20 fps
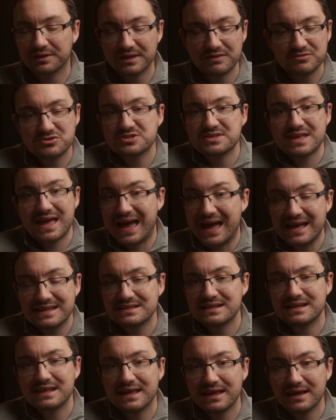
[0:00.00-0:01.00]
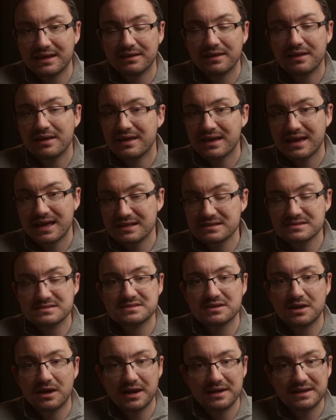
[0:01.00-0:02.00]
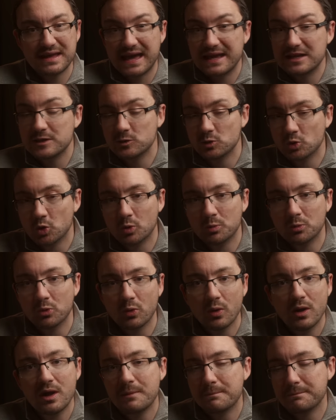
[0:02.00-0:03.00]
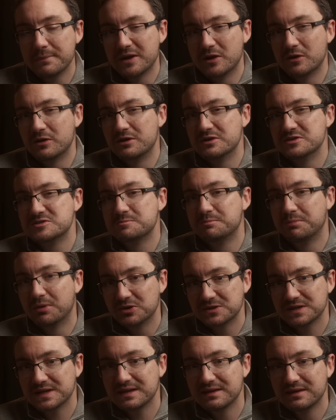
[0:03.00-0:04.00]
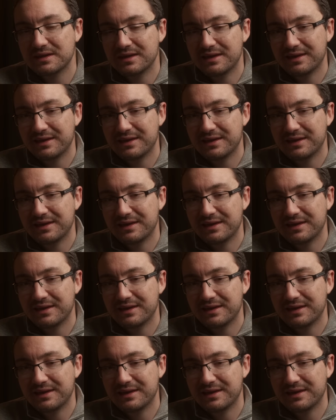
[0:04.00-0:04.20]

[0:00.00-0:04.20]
They've just added it in inside a normal mirrorless body.